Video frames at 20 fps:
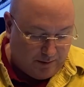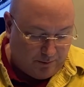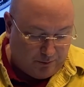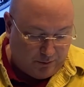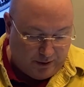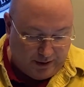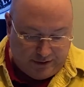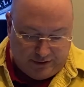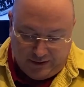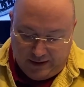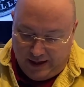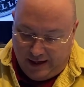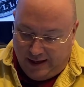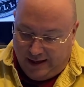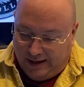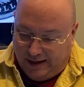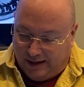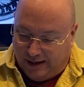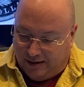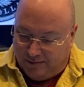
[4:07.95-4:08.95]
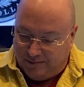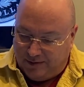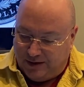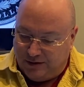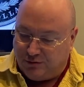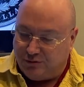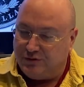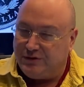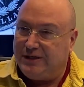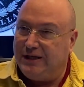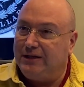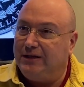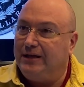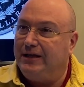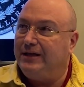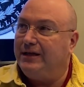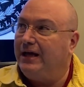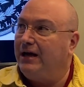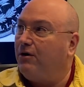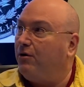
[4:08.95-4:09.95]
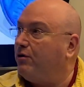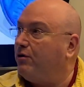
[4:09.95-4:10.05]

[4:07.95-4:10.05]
up with. Um, interestingly, they